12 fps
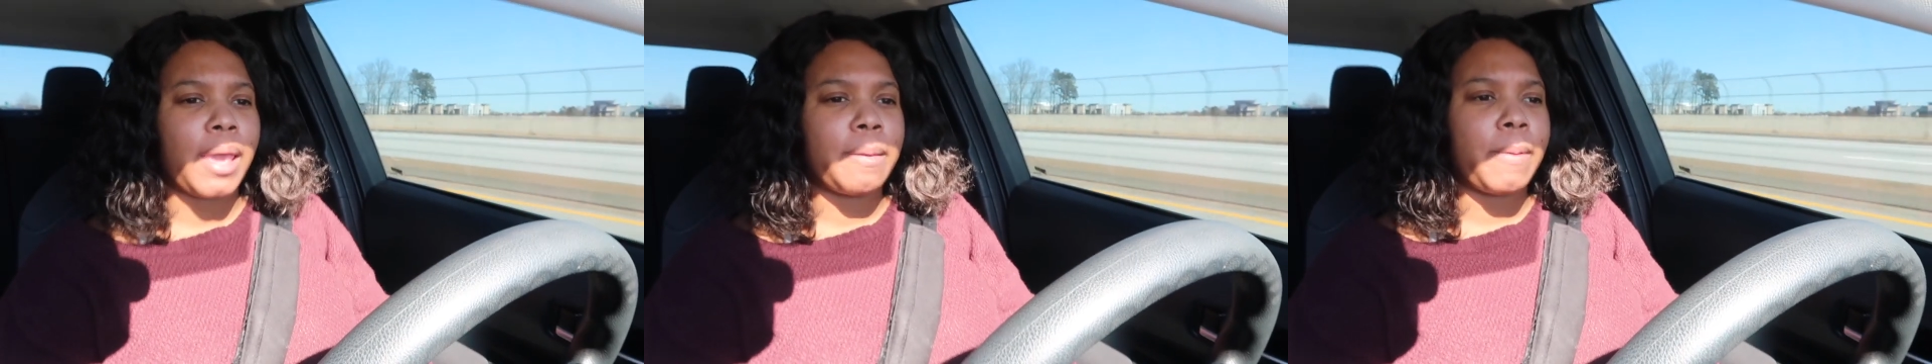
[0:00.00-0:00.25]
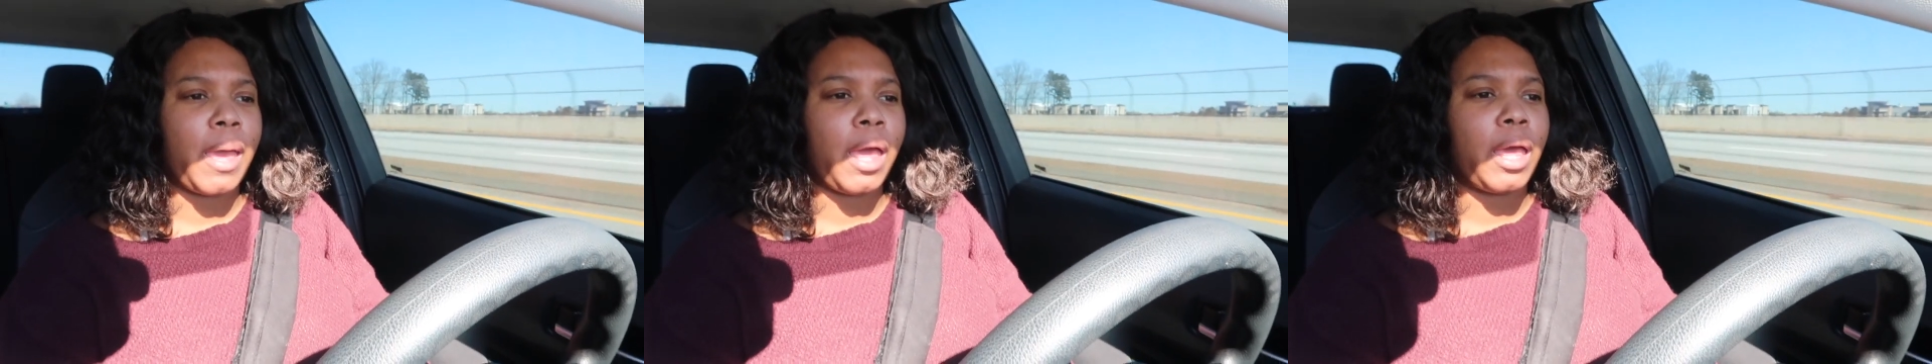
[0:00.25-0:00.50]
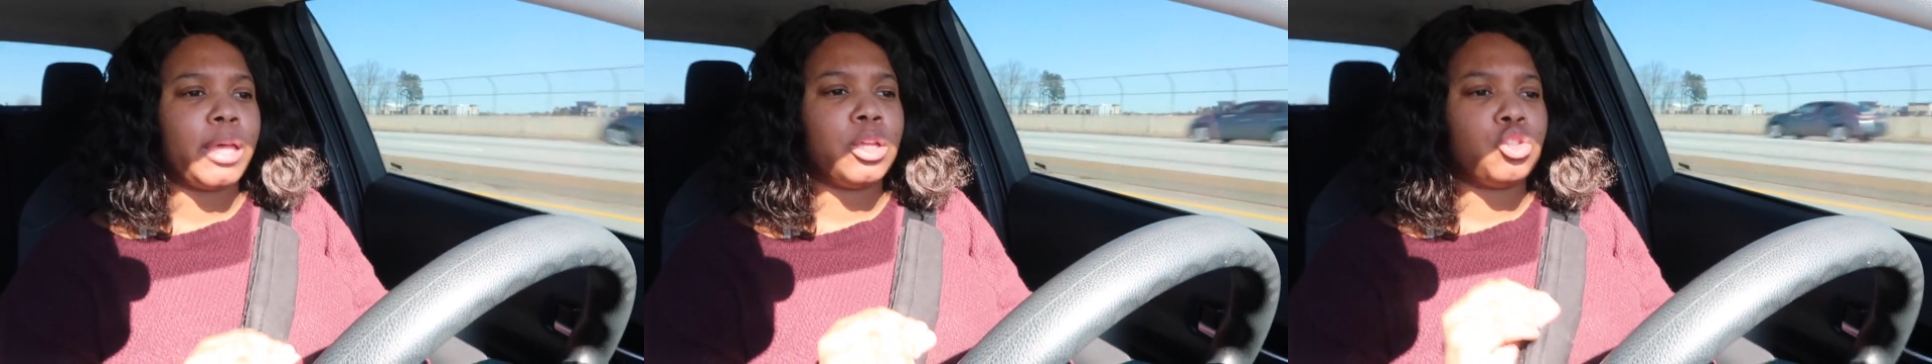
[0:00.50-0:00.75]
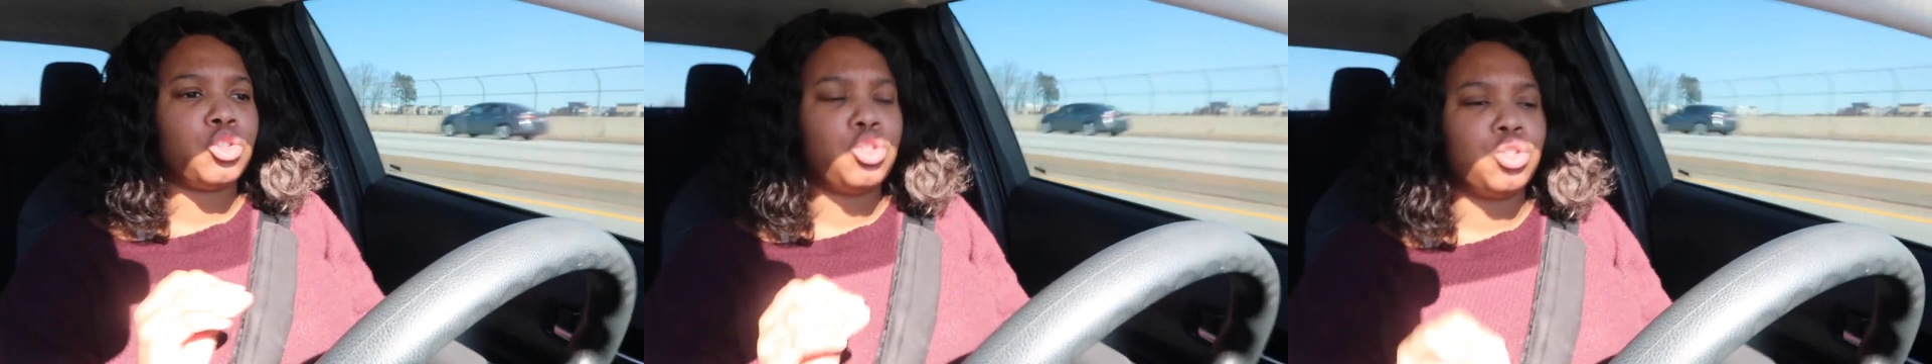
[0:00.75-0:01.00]

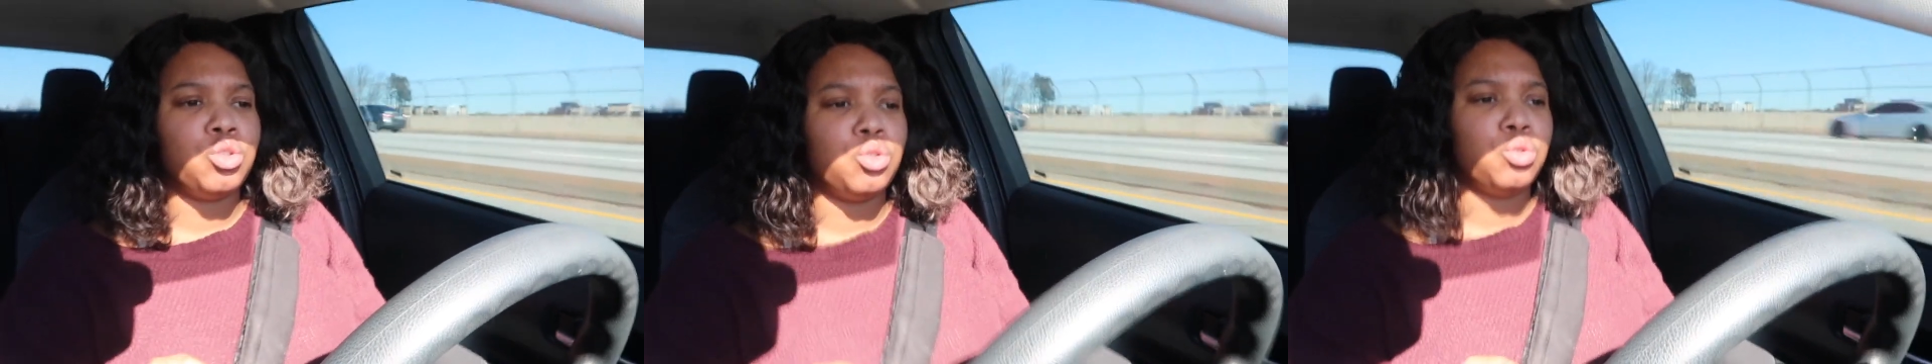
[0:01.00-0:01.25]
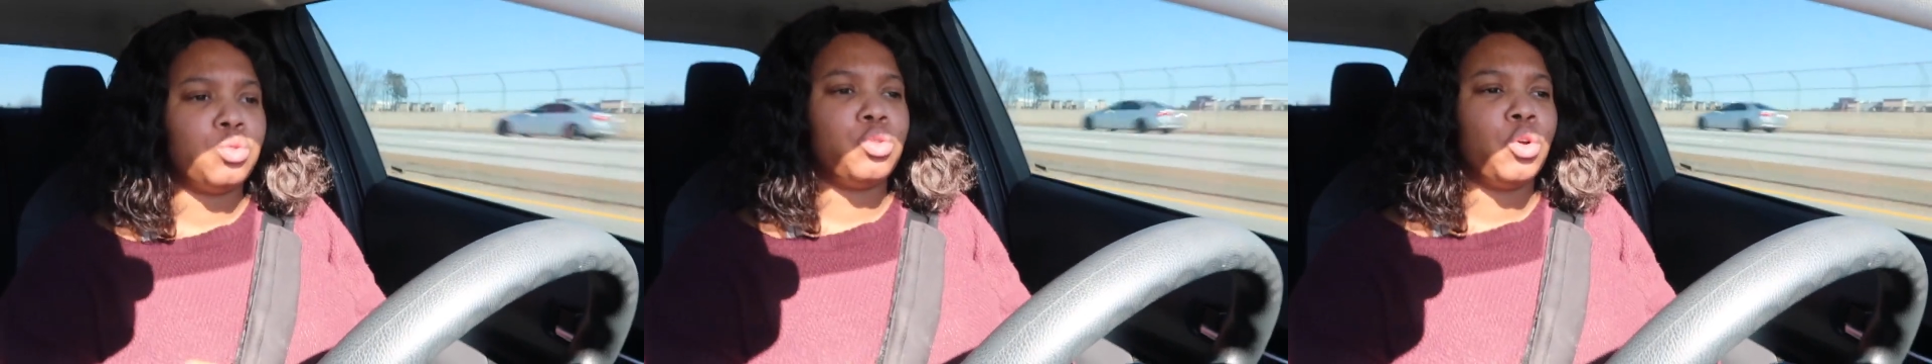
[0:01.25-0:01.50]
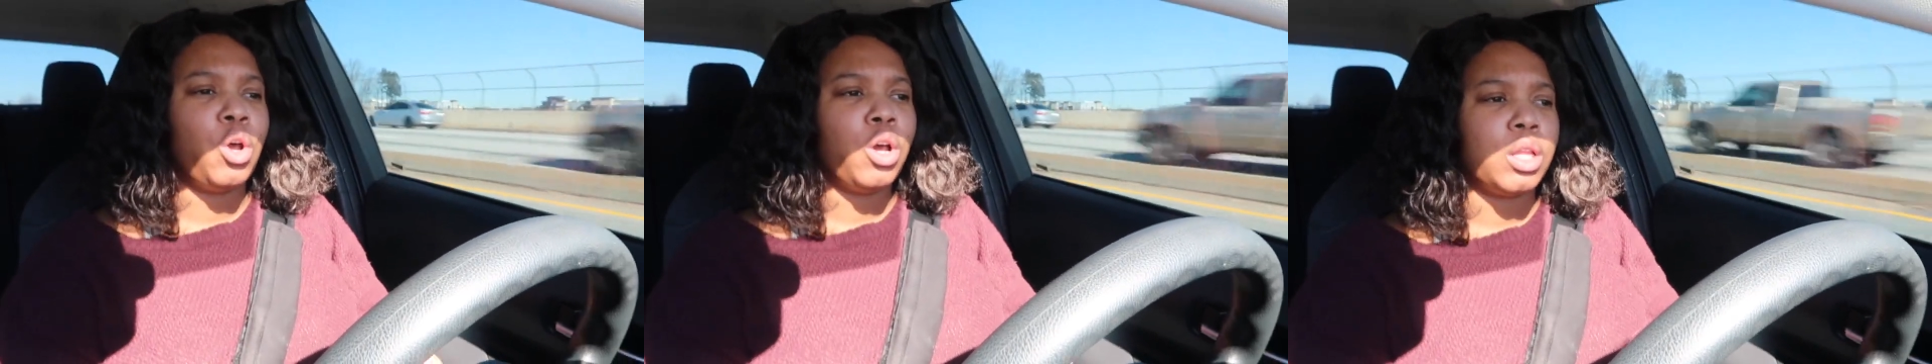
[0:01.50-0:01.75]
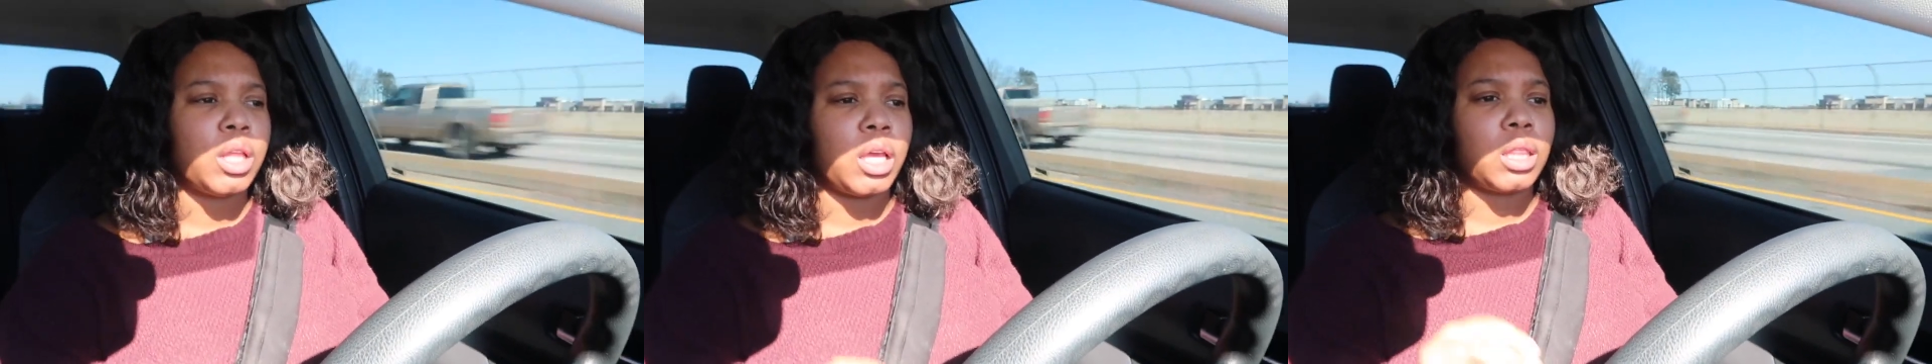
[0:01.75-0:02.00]
iPad to
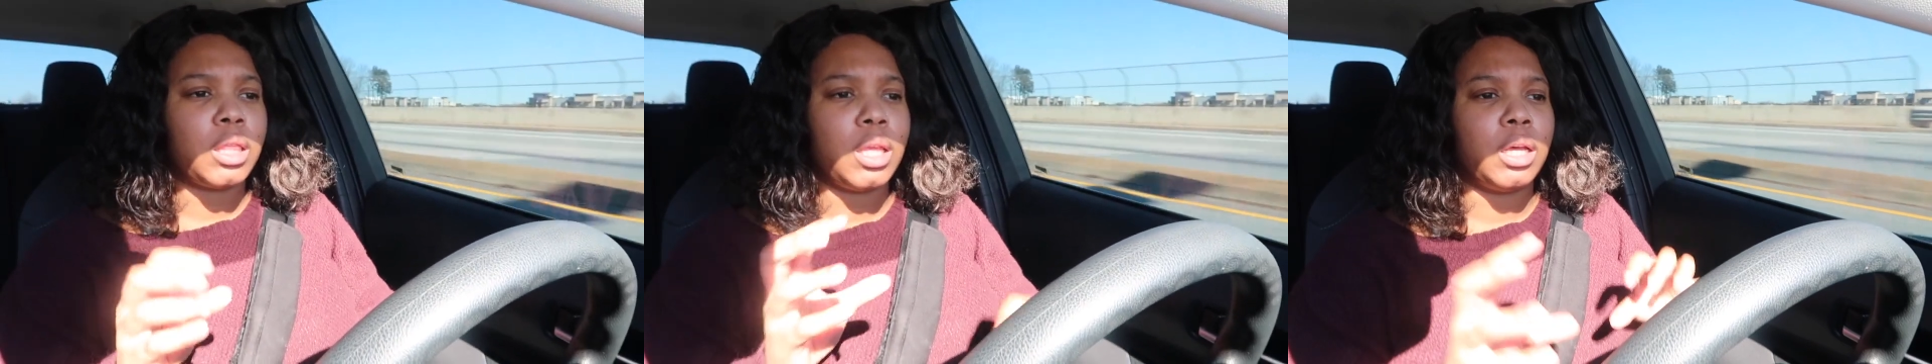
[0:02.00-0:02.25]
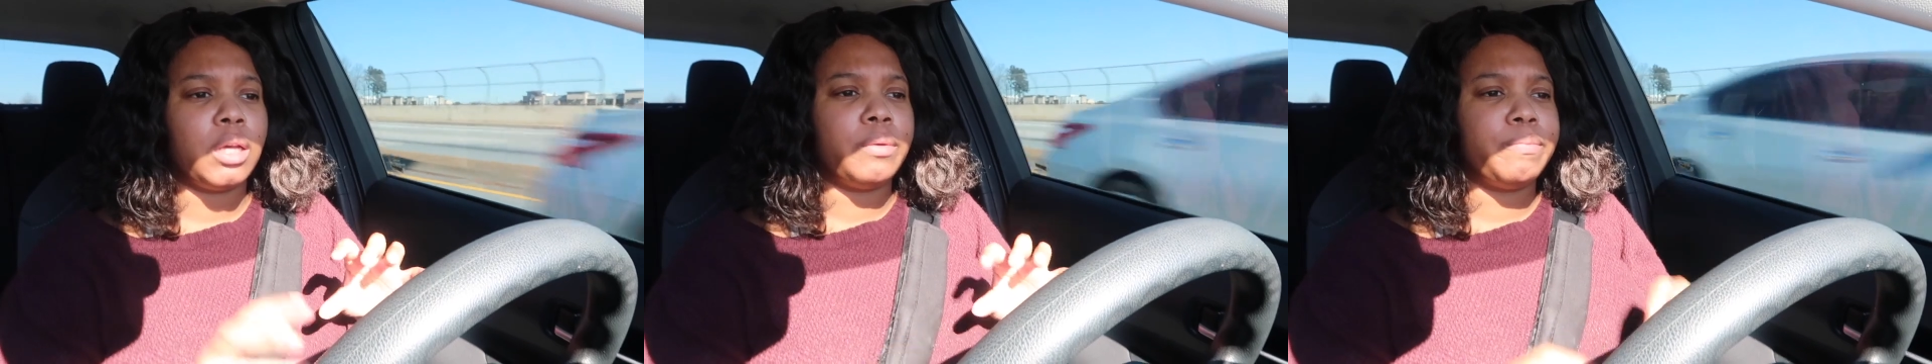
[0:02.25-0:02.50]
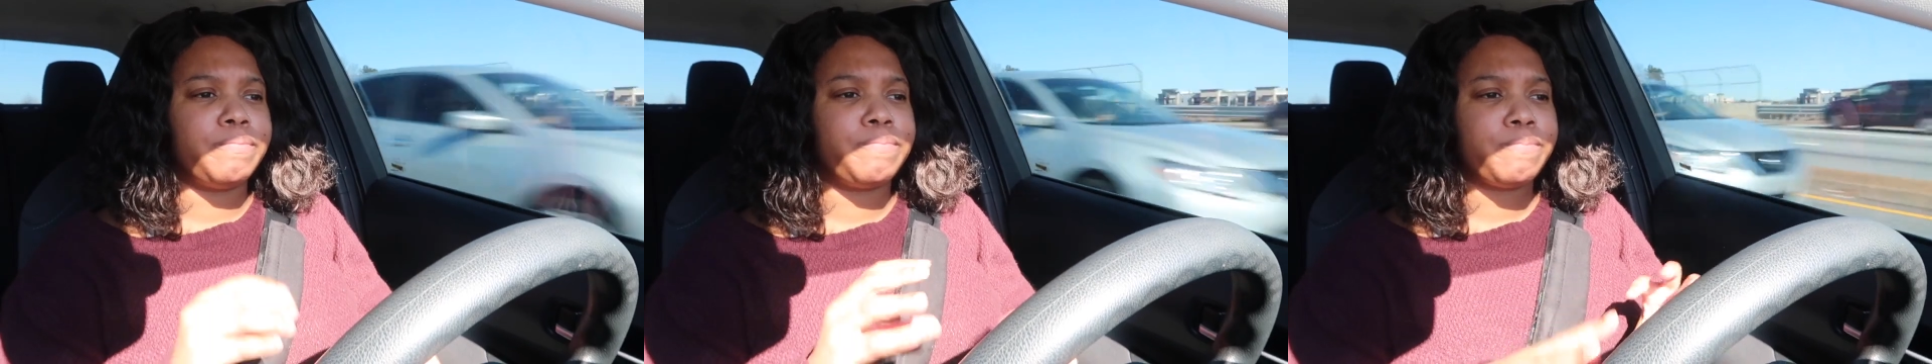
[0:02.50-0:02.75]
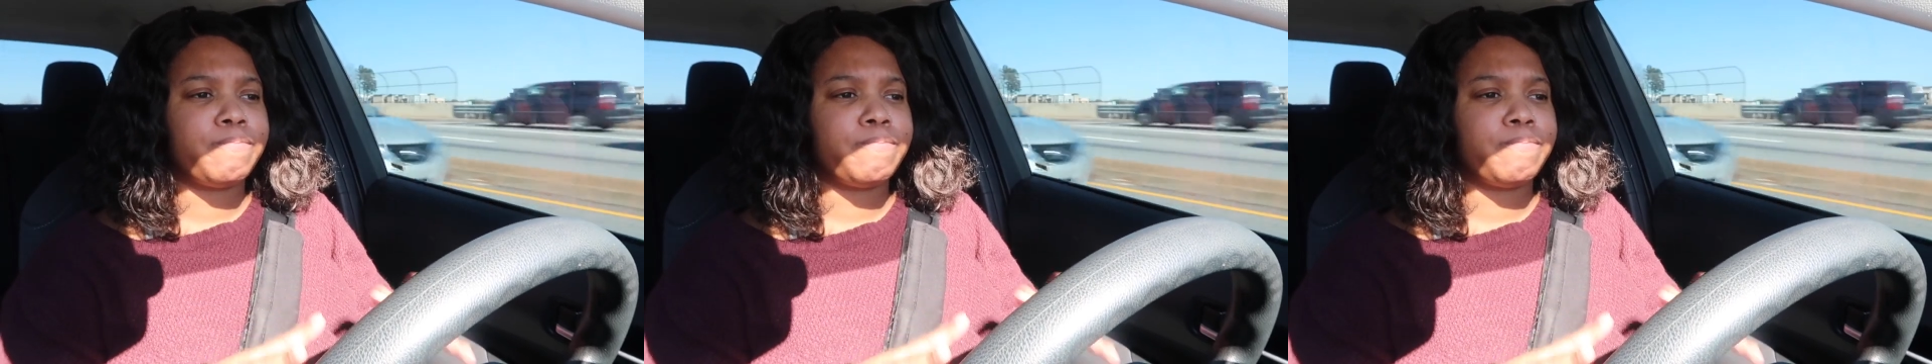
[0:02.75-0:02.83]
like the